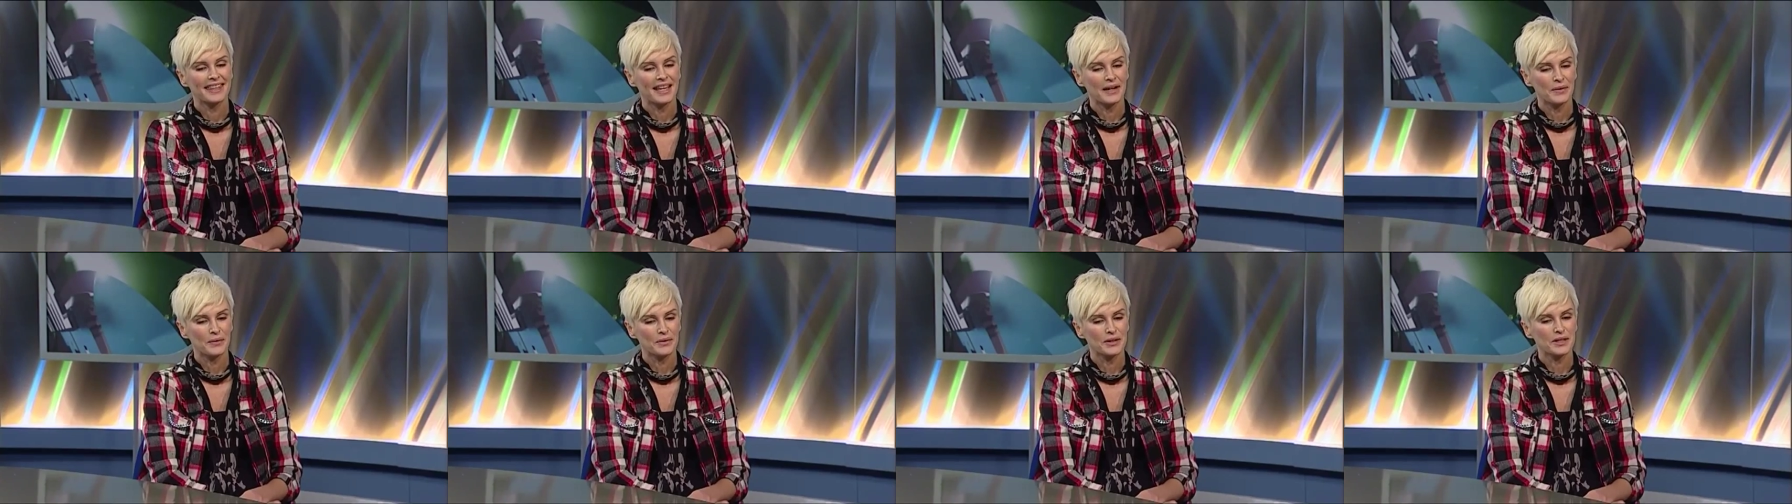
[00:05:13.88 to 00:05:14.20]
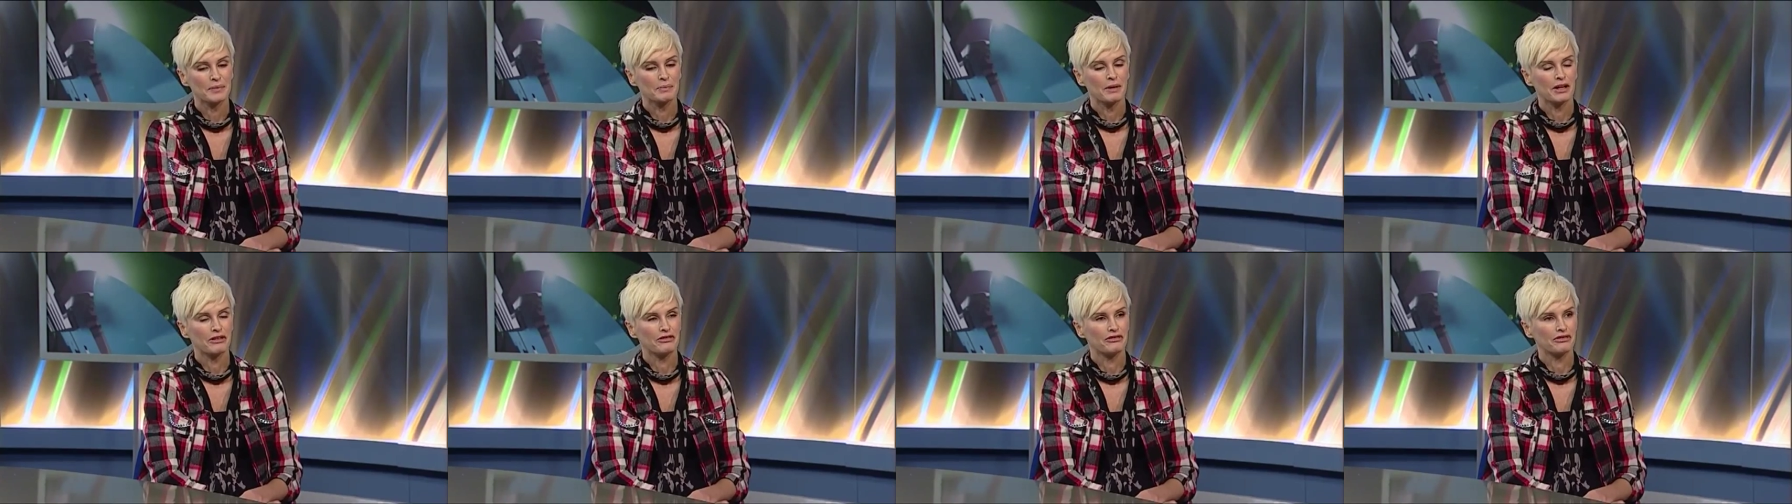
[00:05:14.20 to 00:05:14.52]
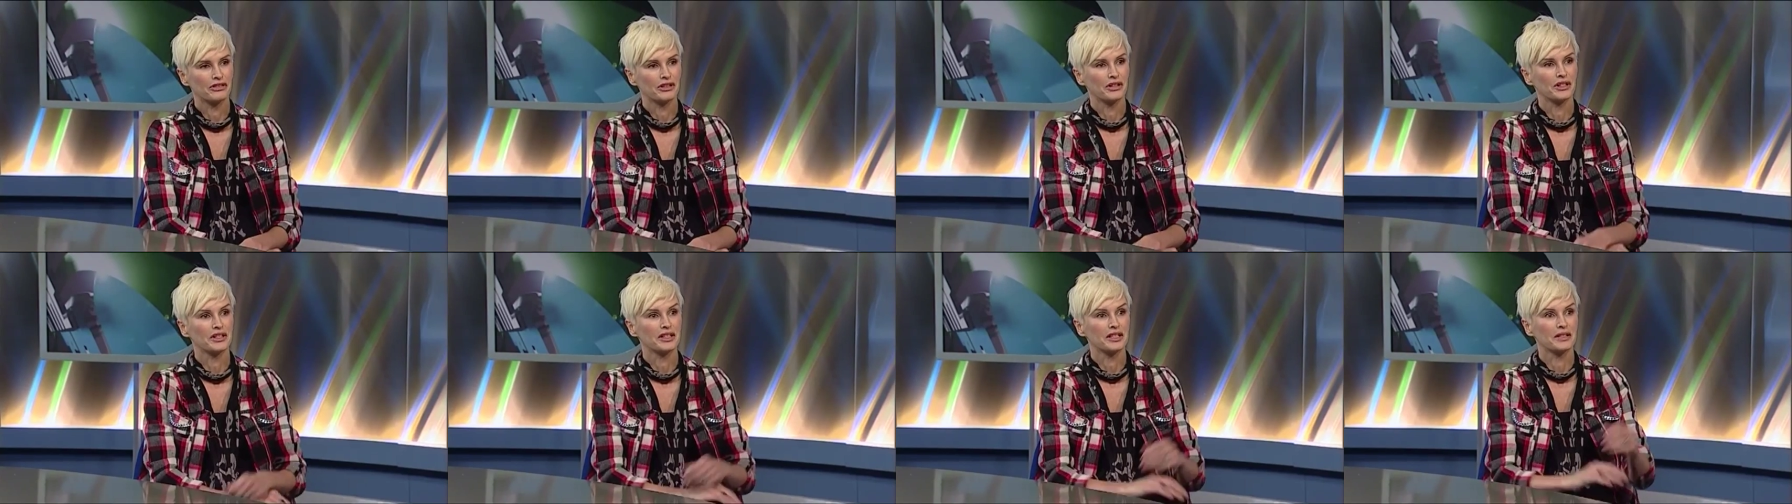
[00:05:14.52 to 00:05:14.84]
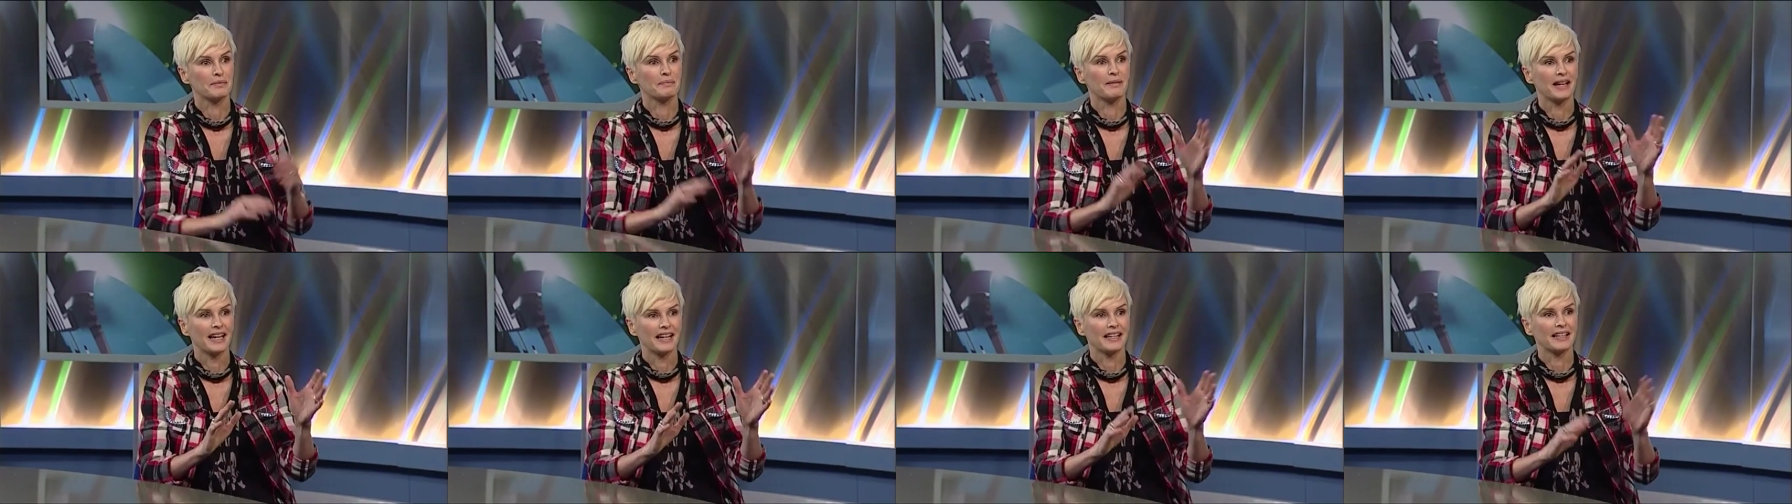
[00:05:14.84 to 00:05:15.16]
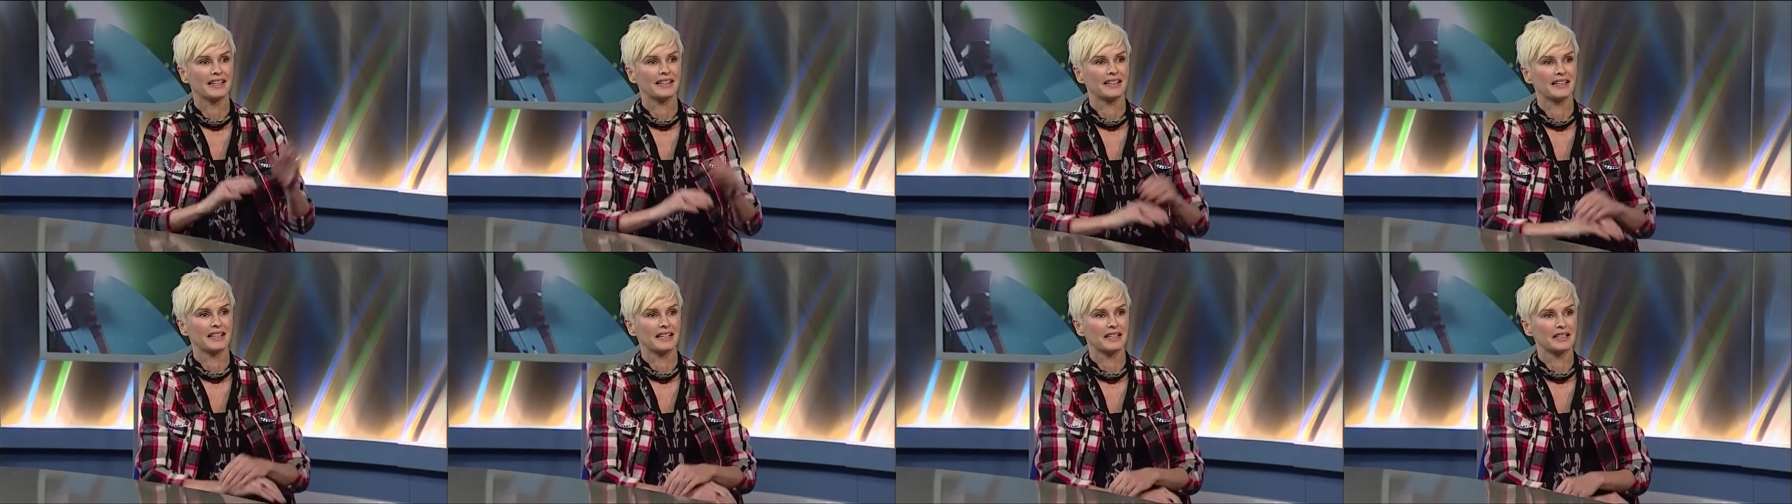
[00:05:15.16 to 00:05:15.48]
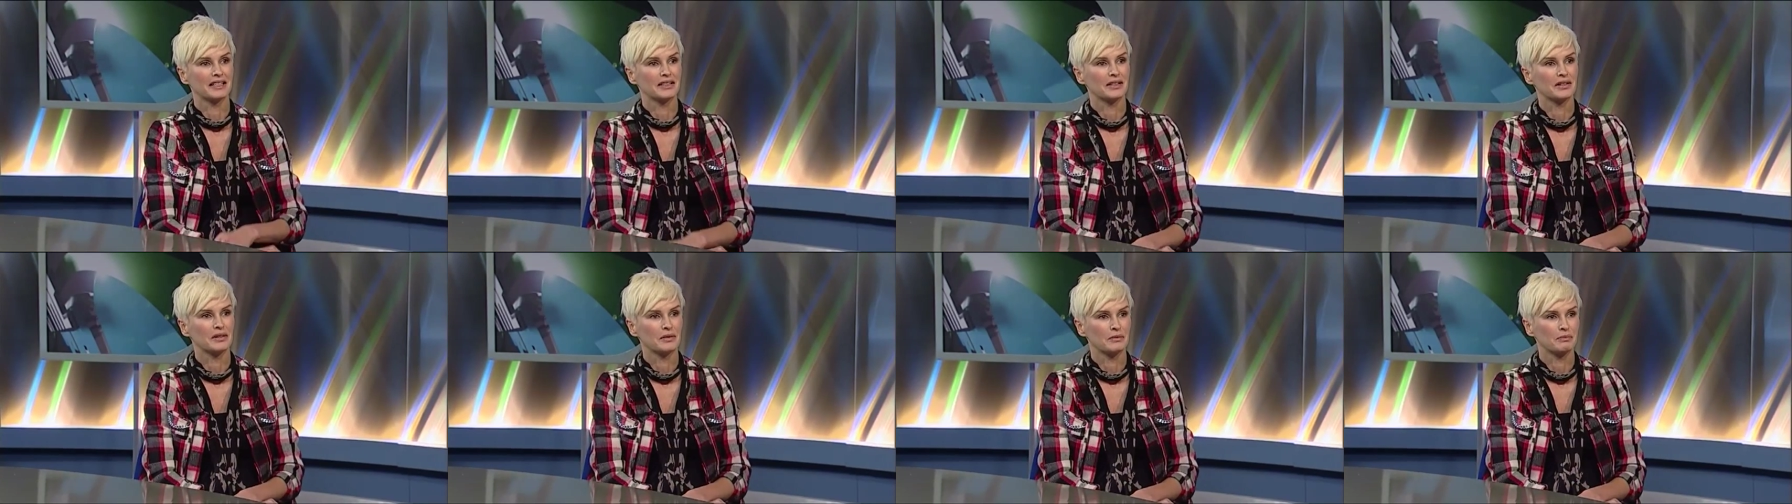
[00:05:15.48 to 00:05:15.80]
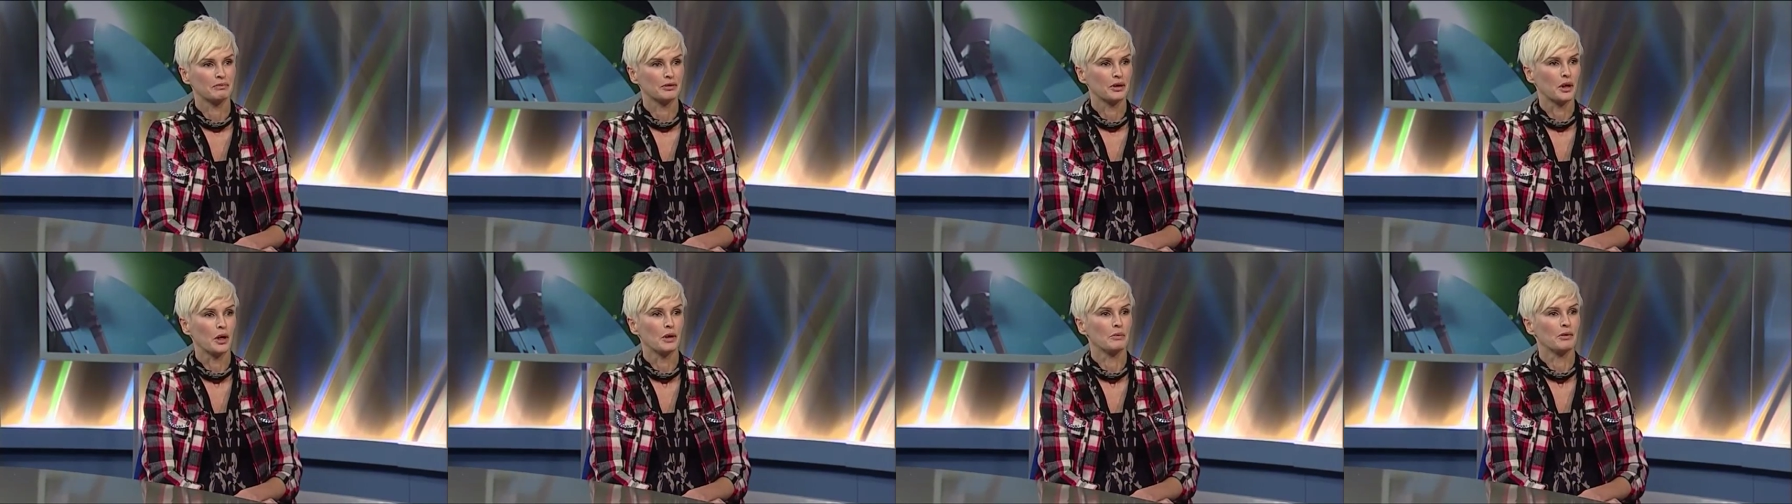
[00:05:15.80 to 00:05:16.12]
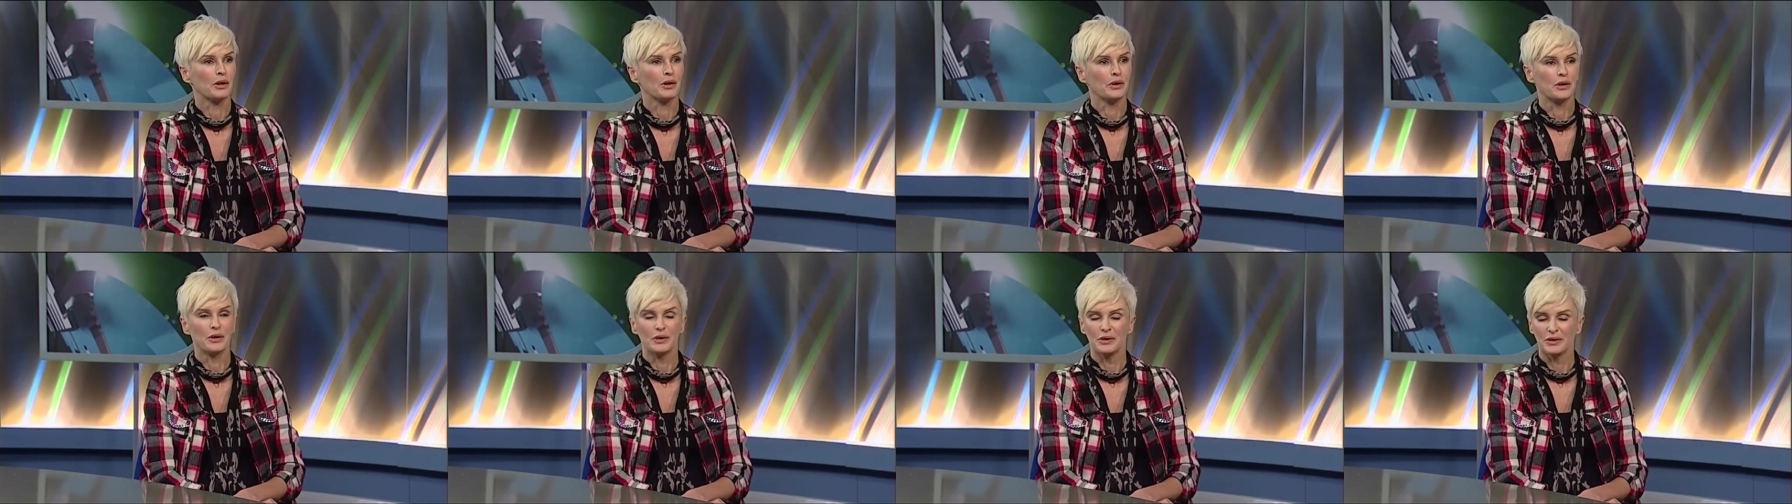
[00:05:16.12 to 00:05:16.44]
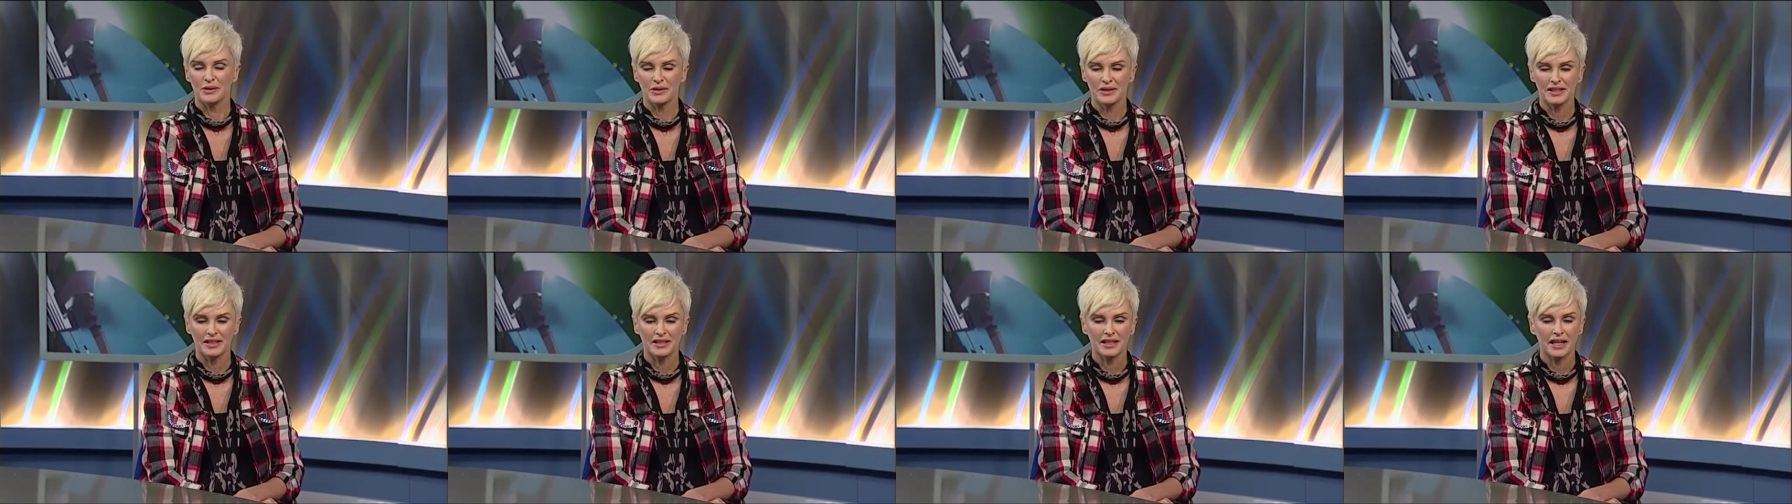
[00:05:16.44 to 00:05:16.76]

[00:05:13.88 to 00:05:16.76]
That was my first marketing promo.